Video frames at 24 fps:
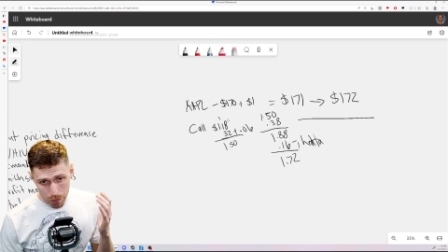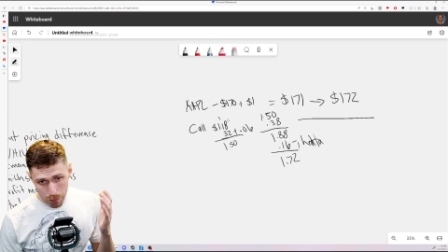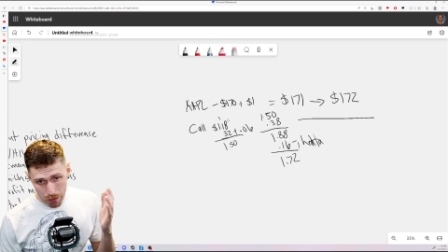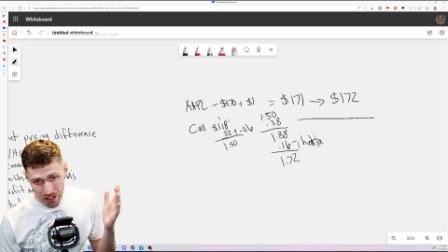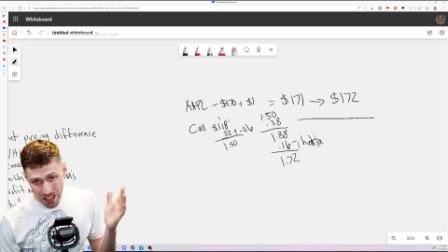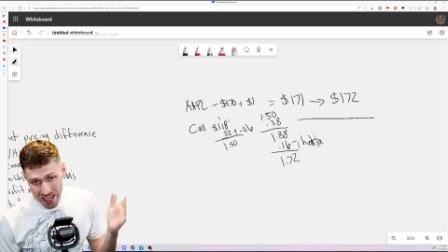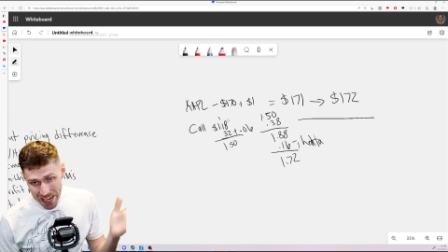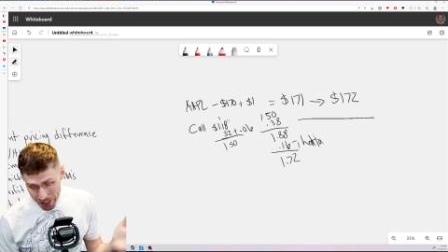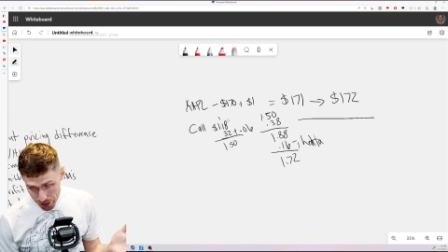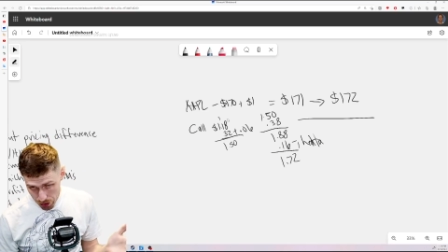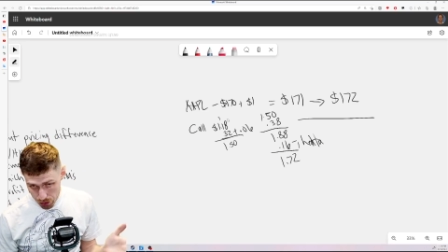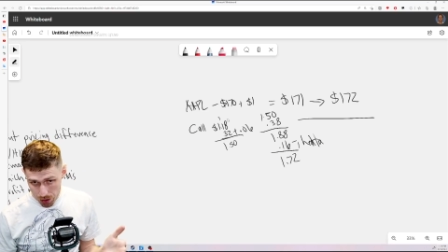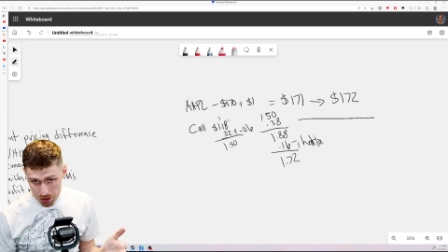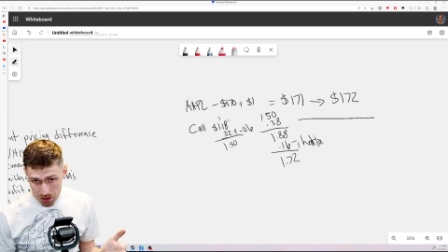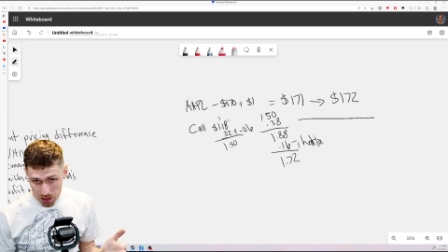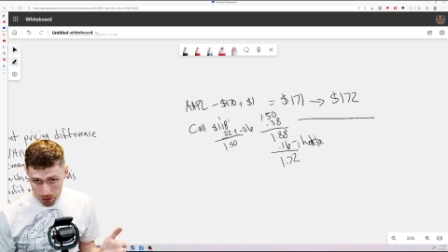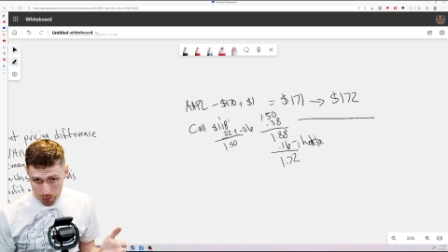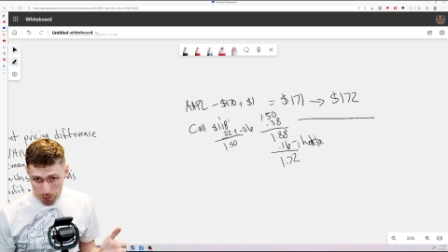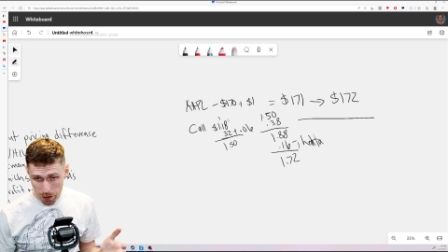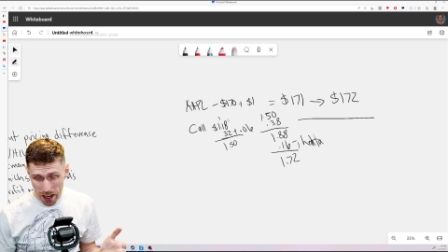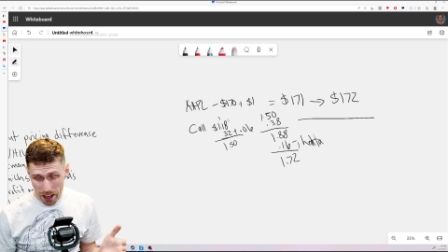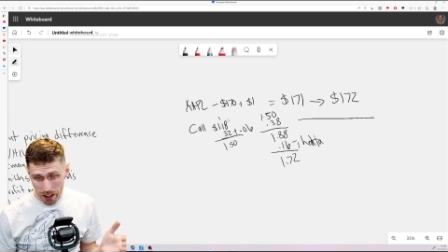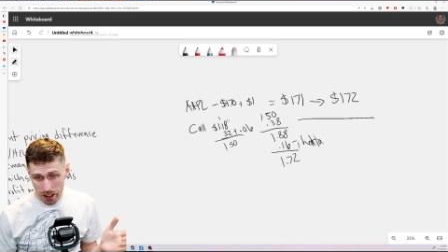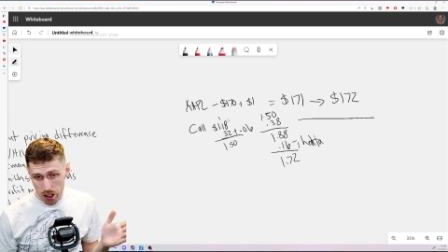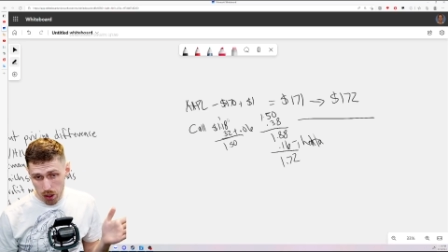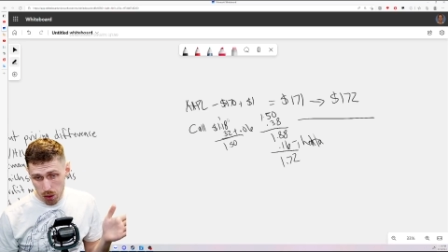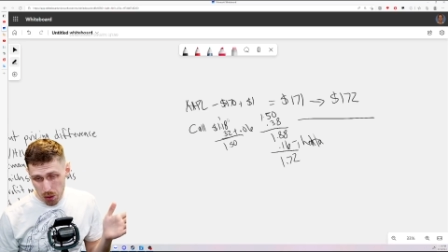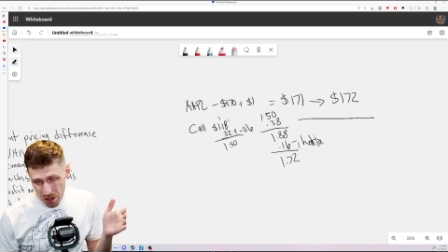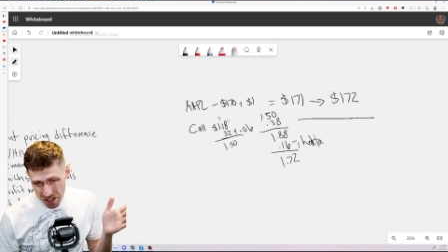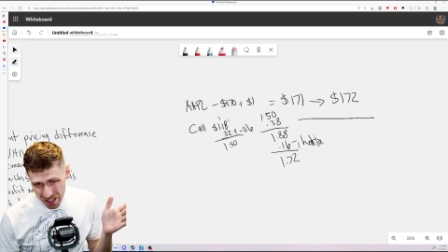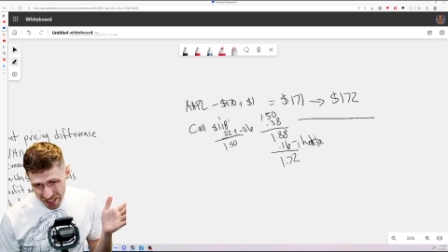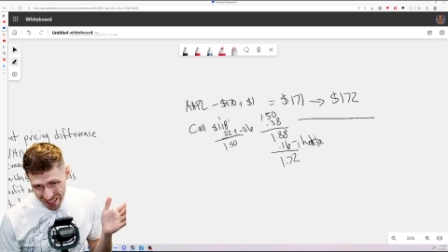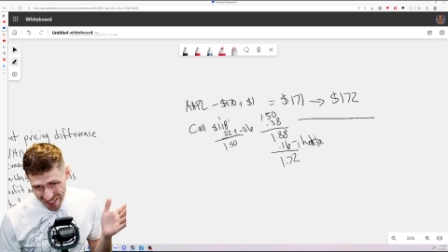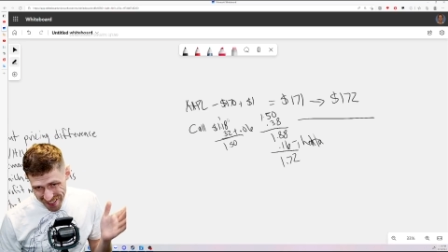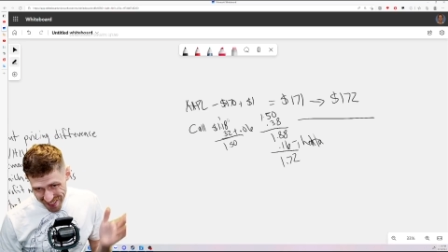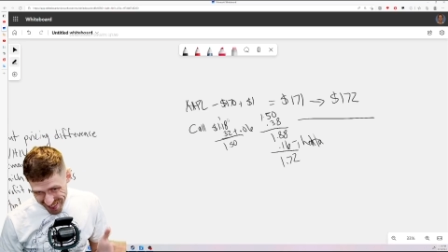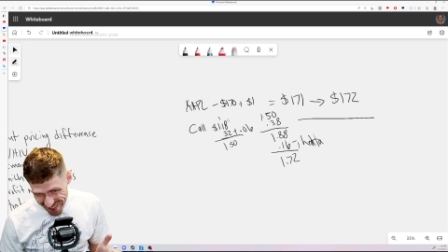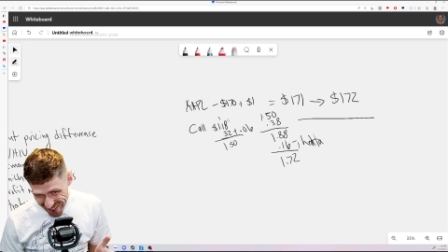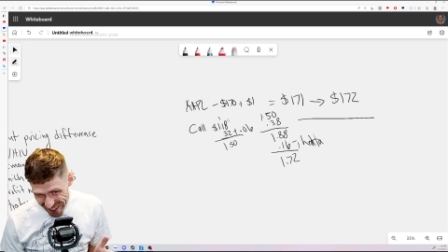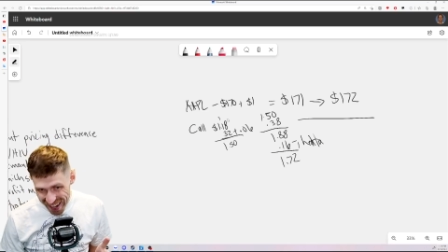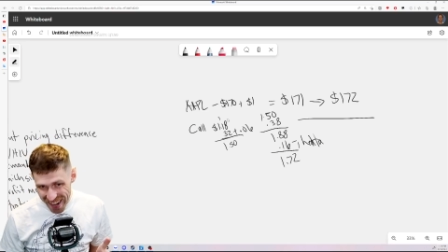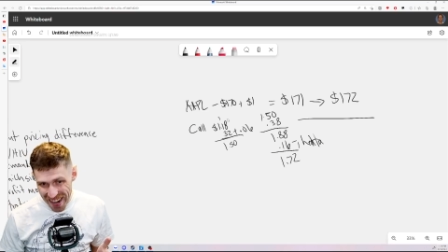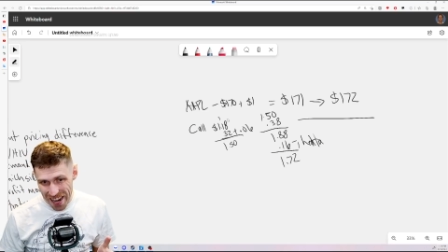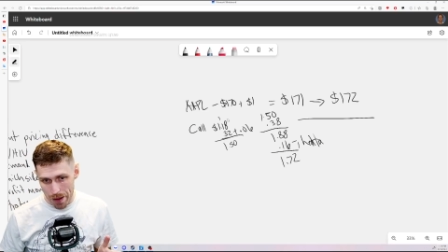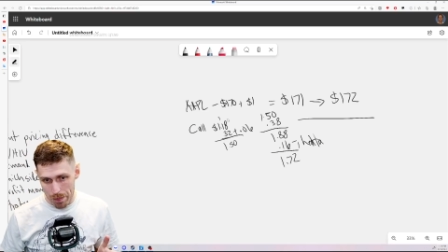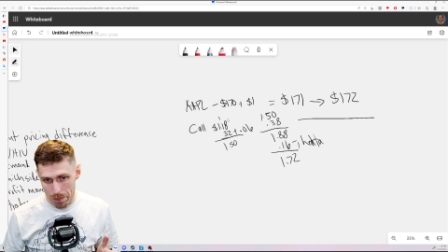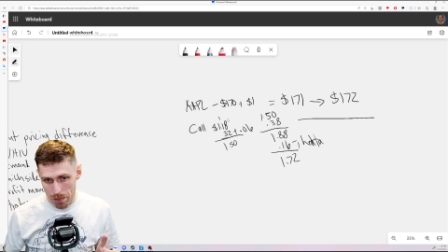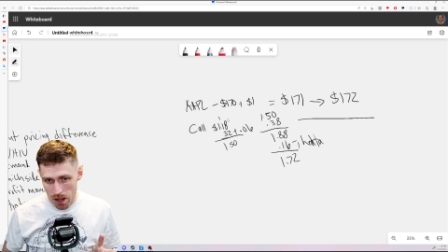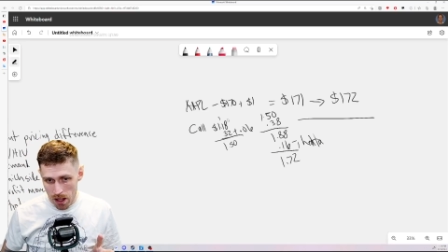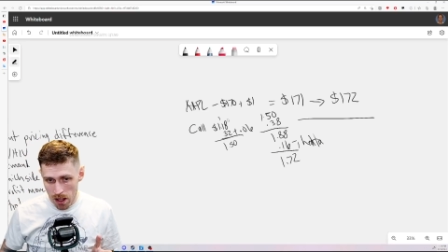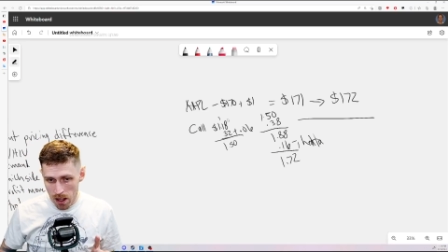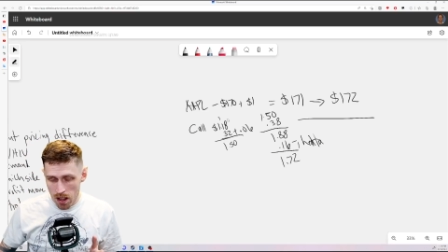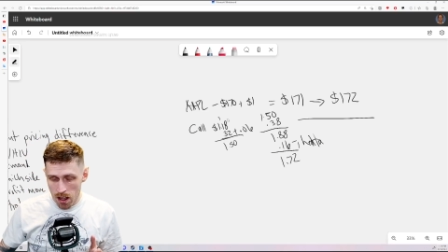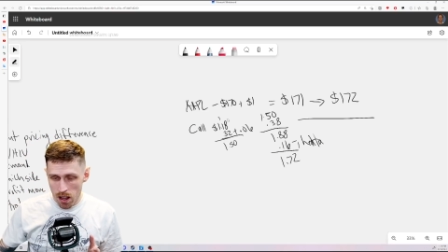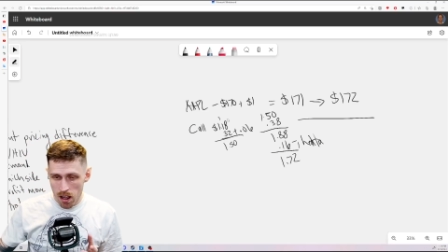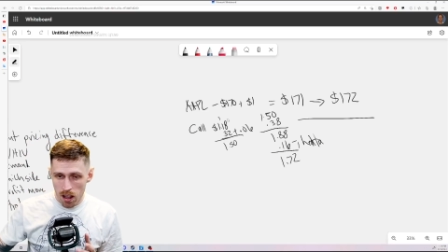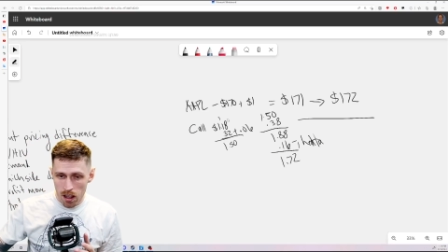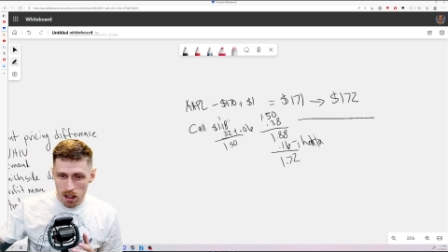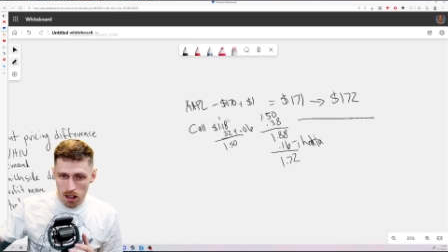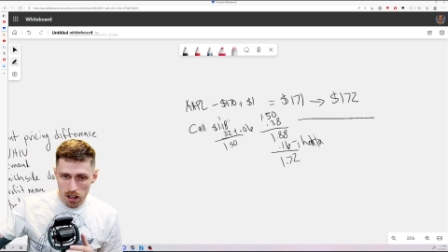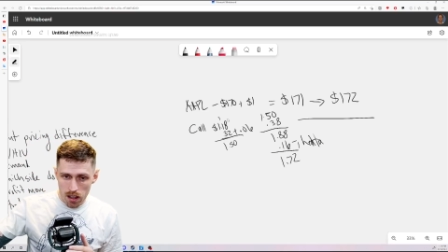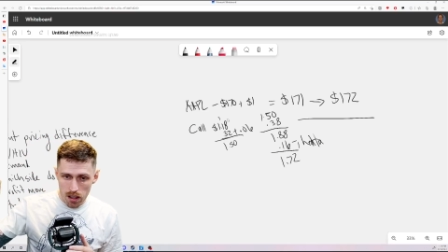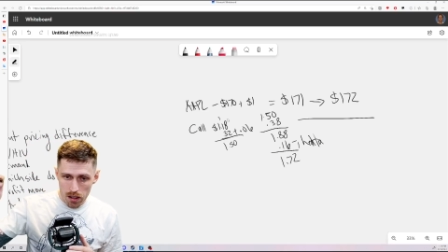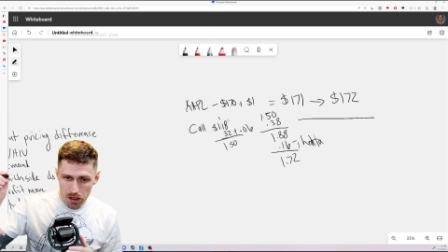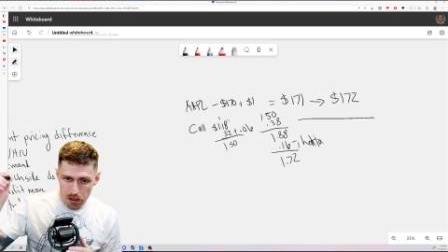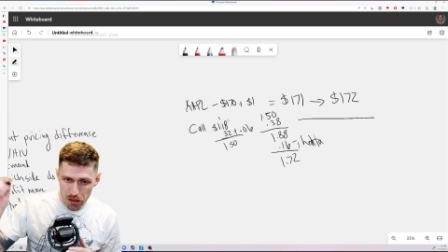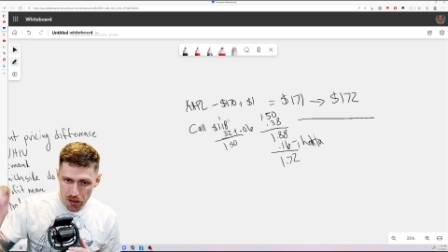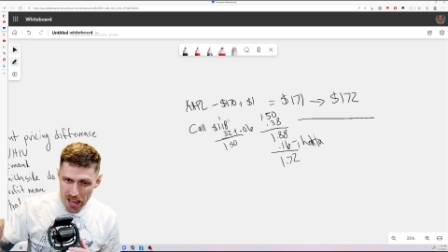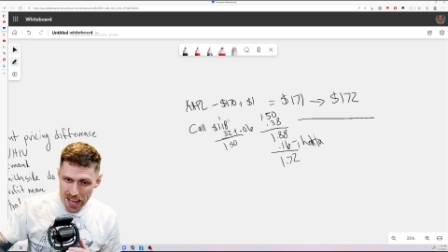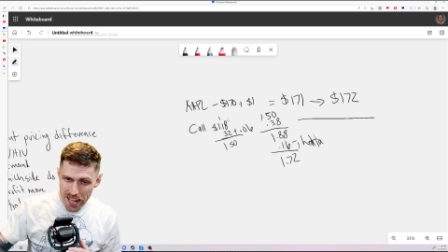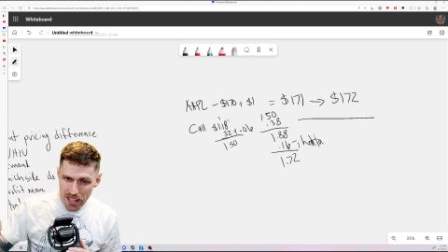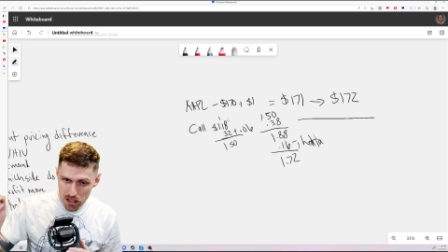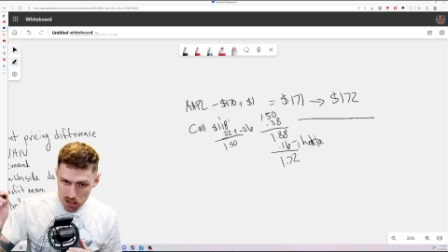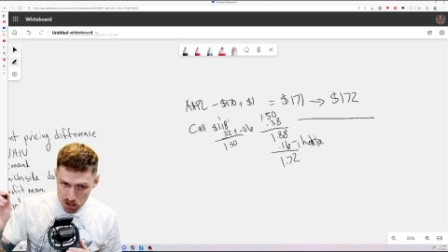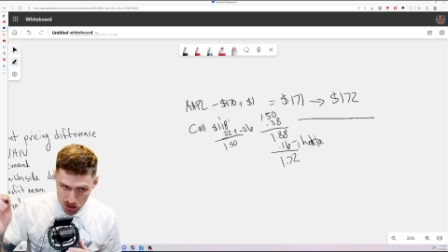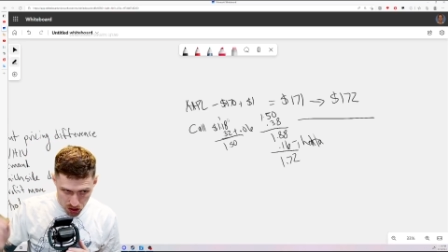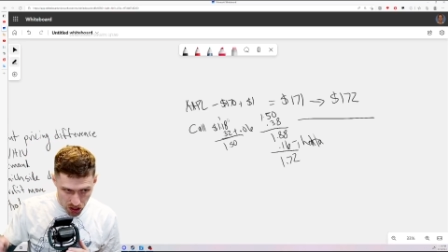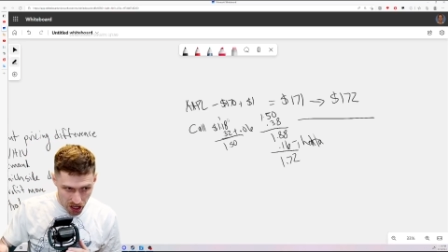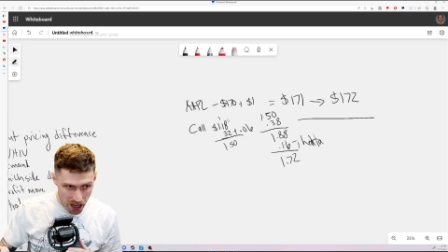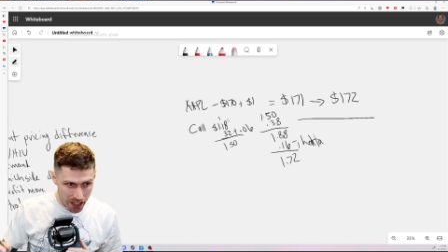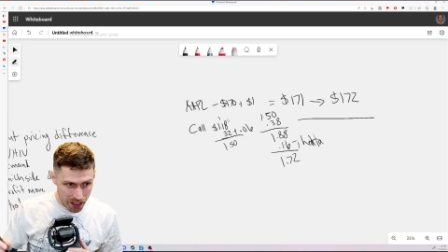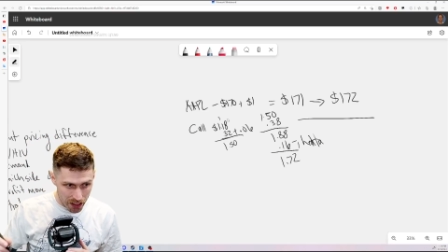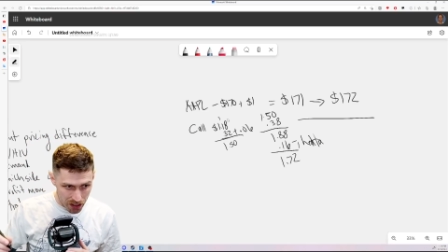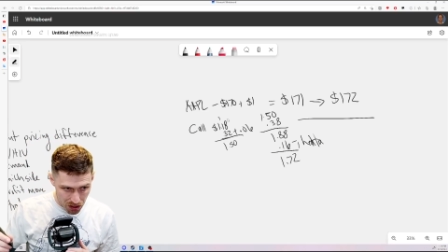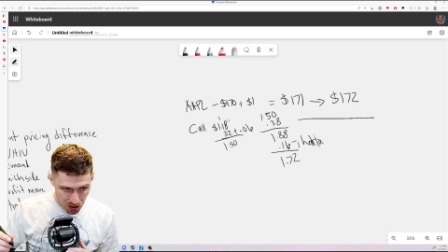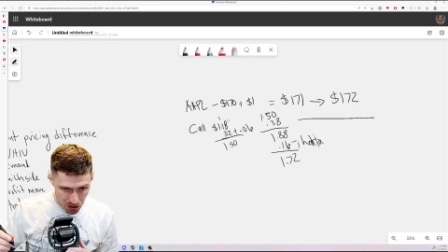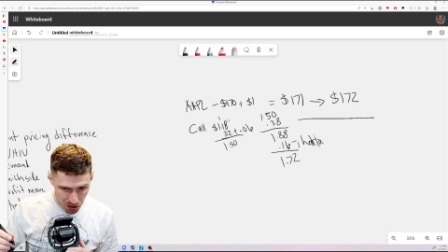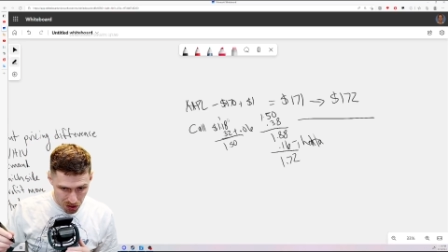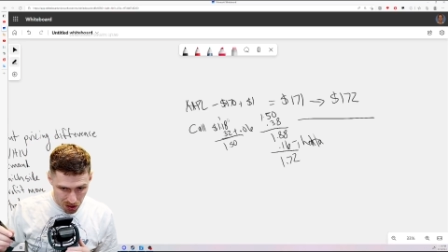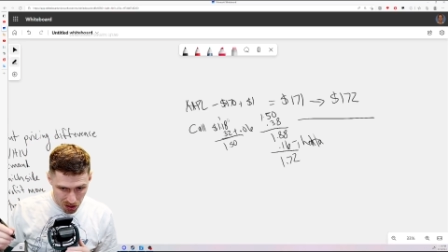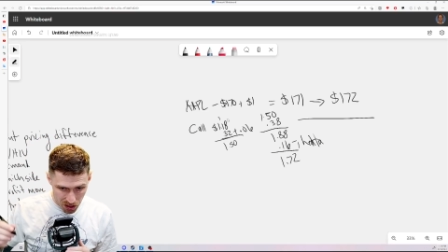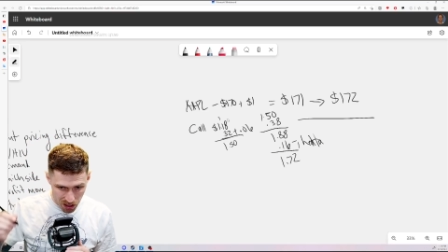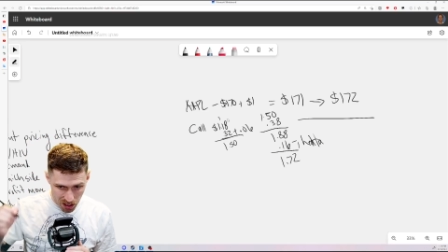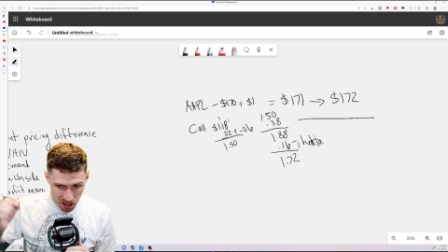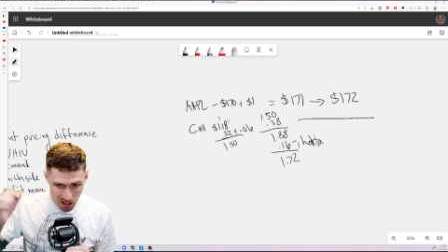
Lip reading: The extrinsic value is time. Theta sucks.